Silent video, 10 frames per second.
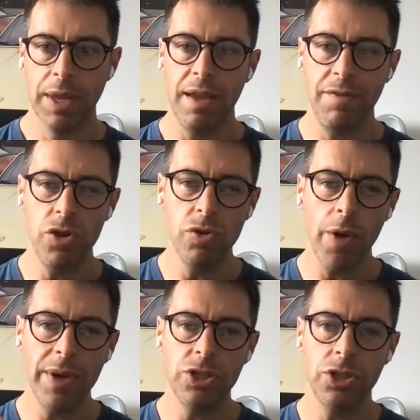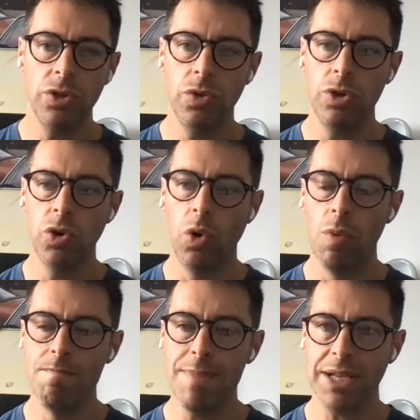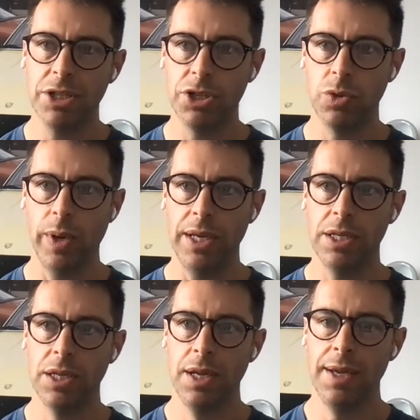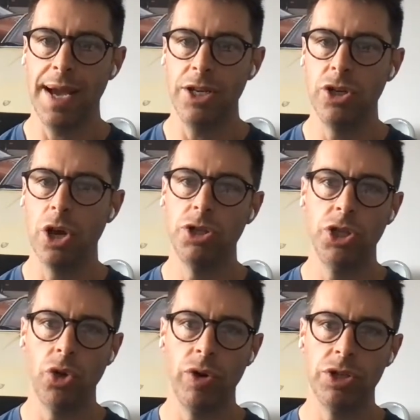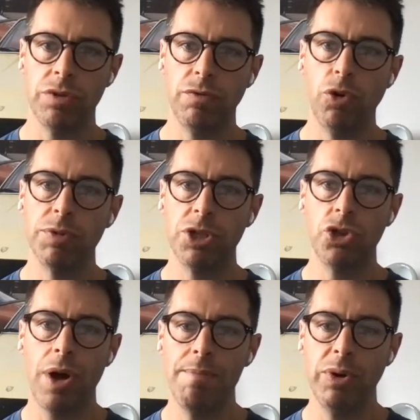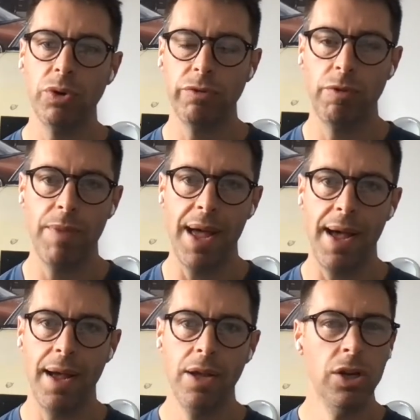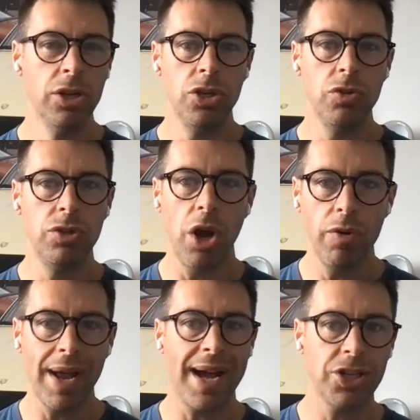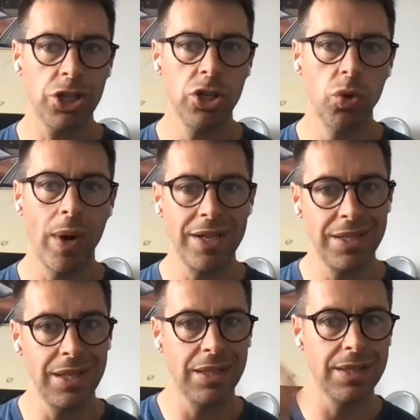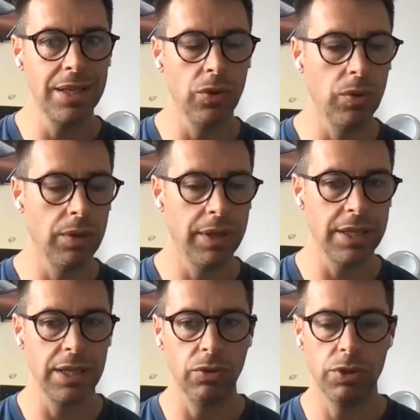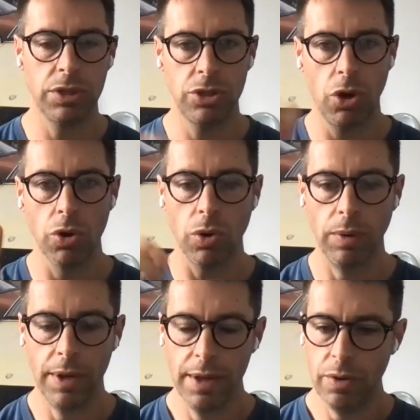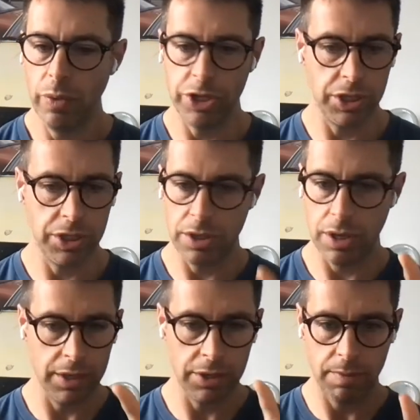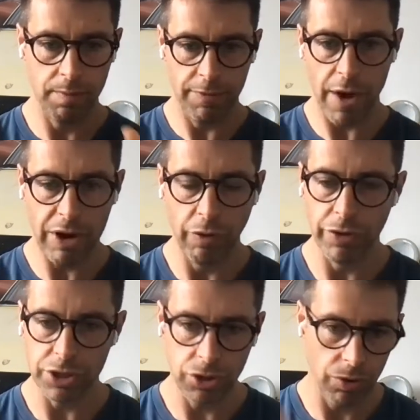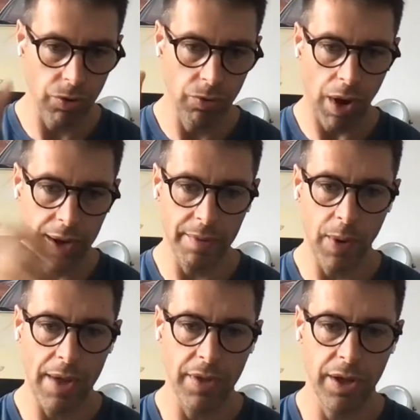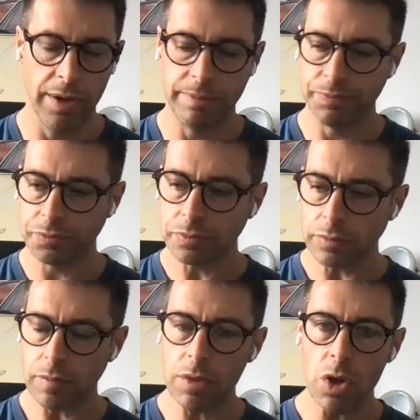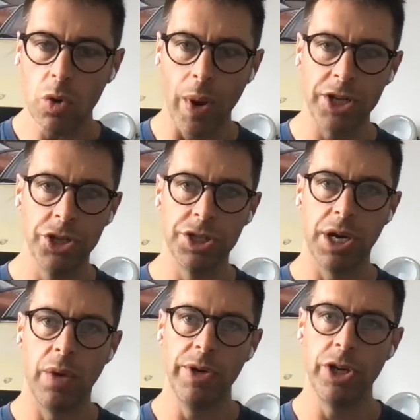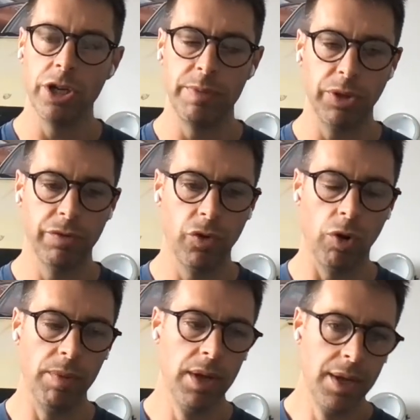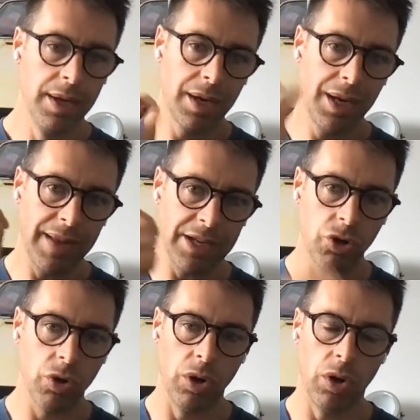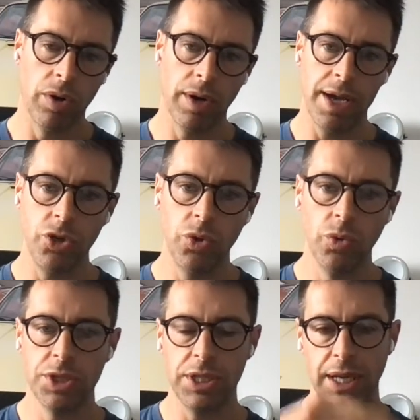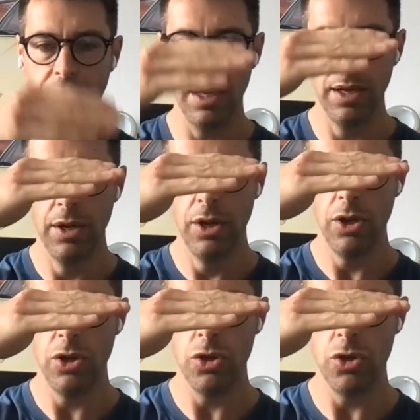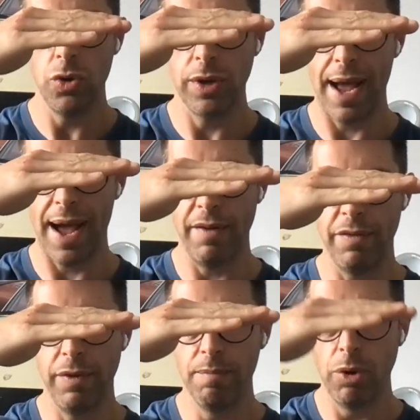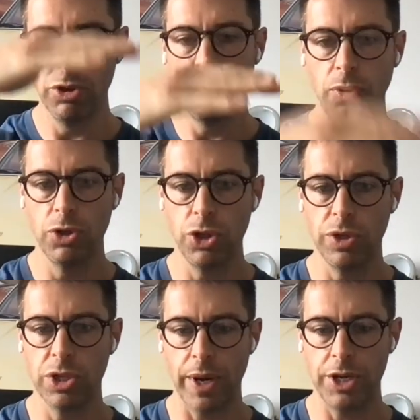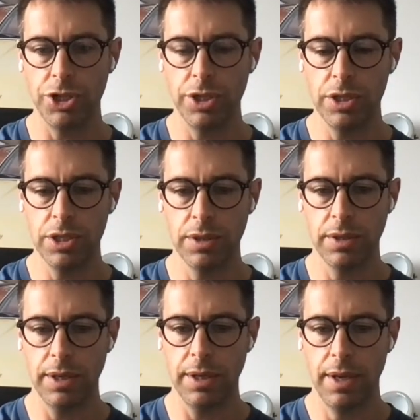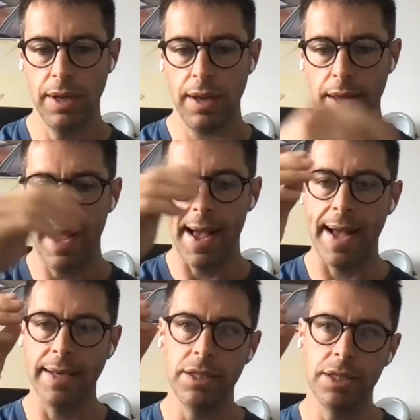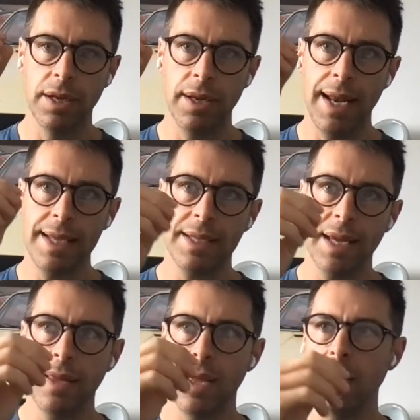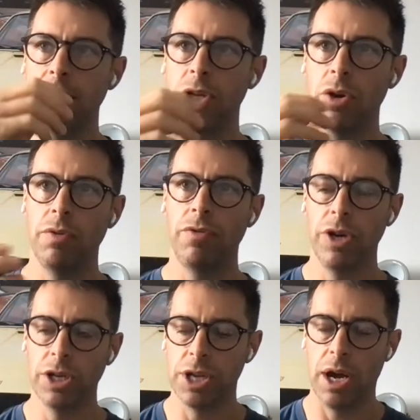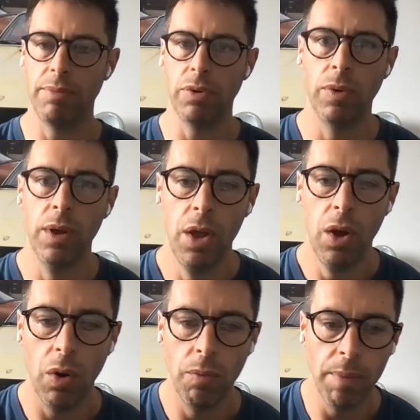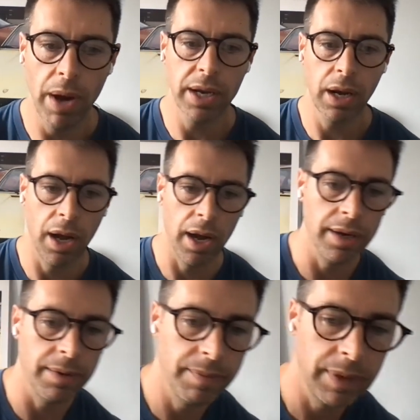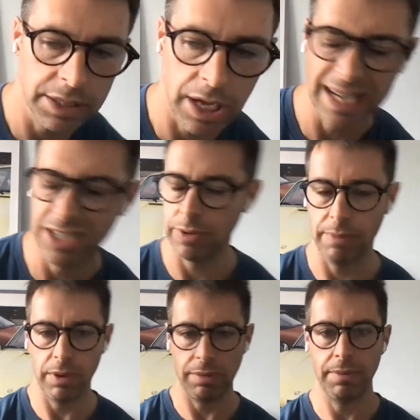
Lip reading: If you go into your Meta Suite and you go to your instant forms and try and build it from there, you don't actually always see this little toggle, which is a very obvious toggle right where the questions are when you go to build the form. Click that toggle on you'll see you can have multiple choice questions. And let's say so for an example, my client, let's get into it